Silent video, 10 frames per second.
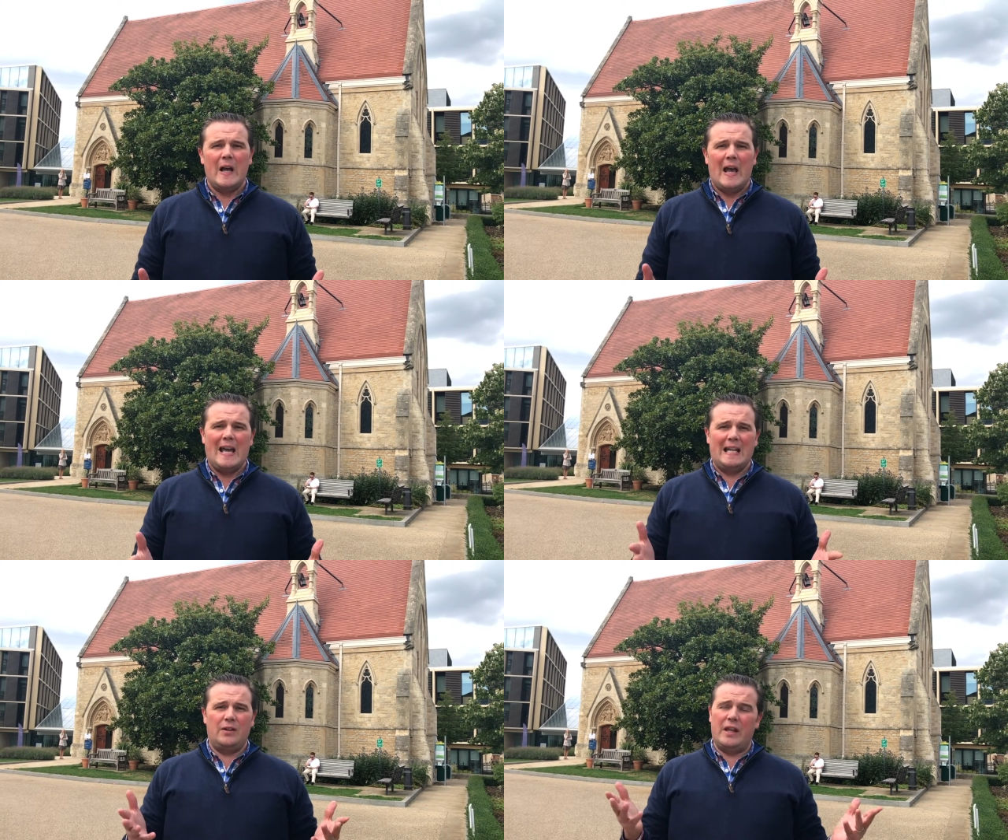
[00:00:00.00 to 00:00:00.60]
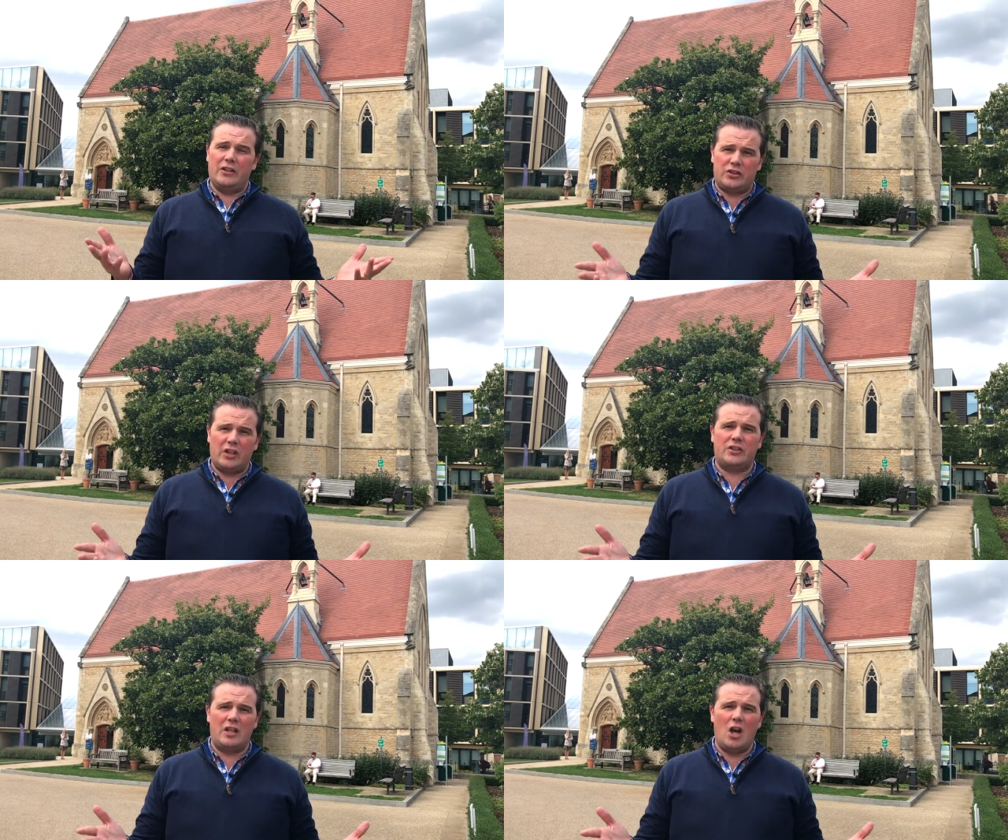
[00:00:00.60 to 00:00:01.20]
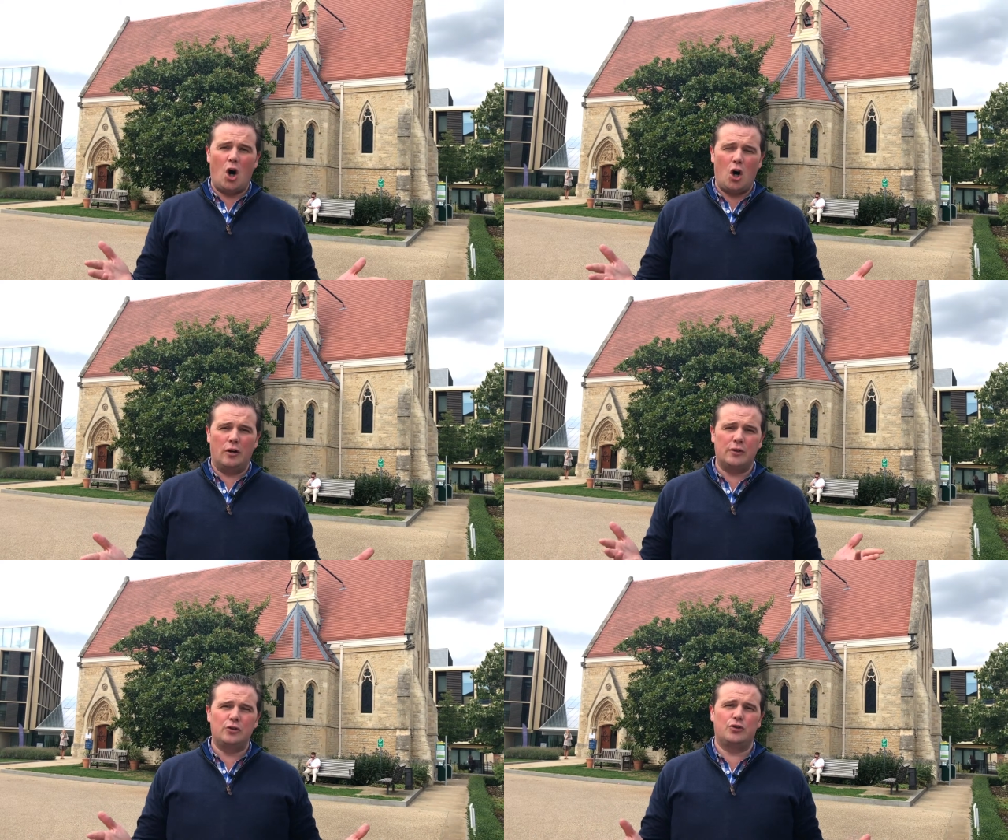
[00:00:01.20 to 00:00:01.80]
in this city
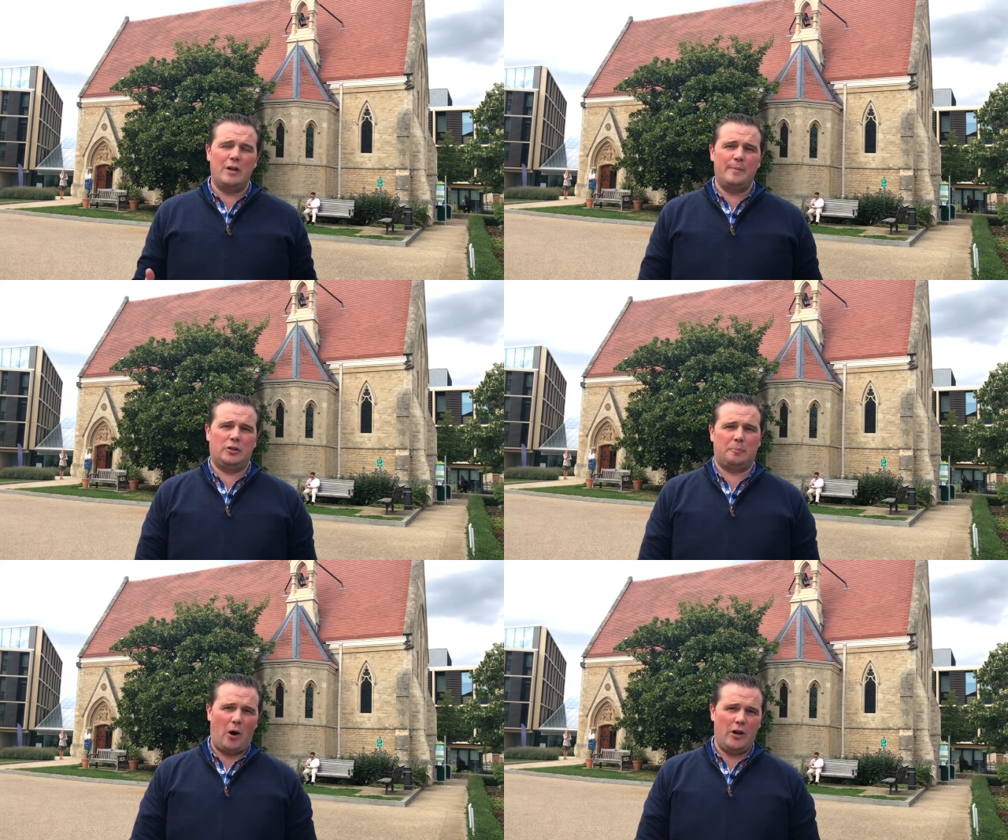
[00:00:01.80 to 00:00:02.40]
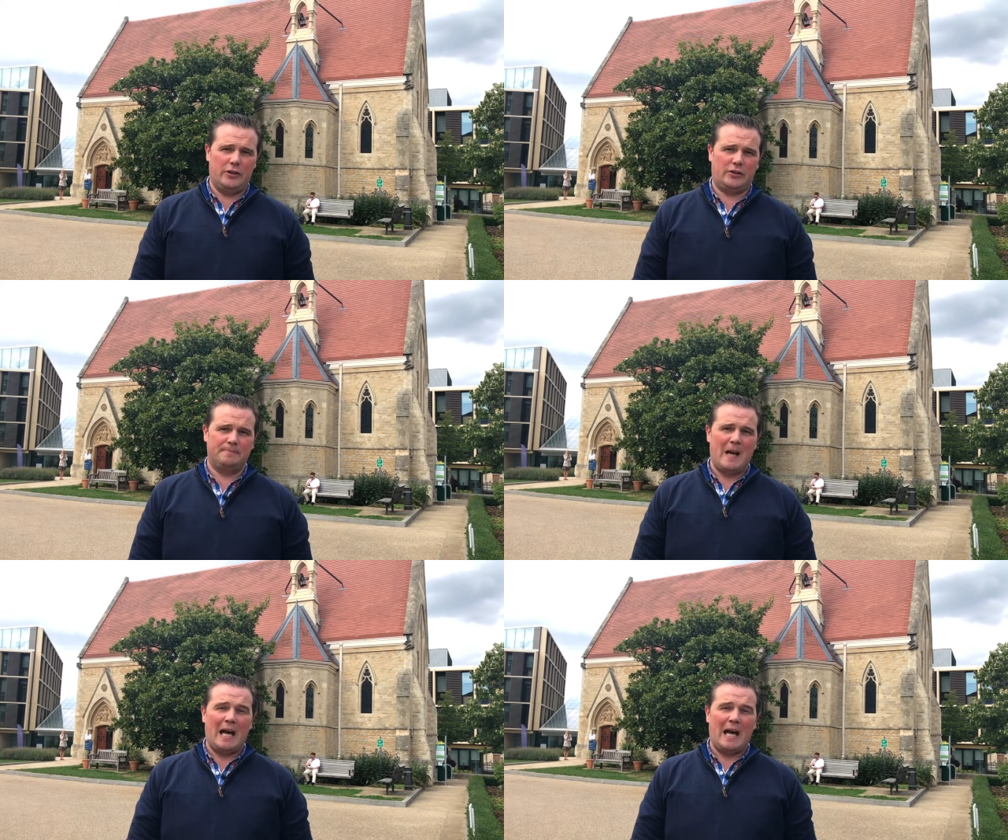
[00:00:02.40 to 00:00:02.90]
of dreamy spires.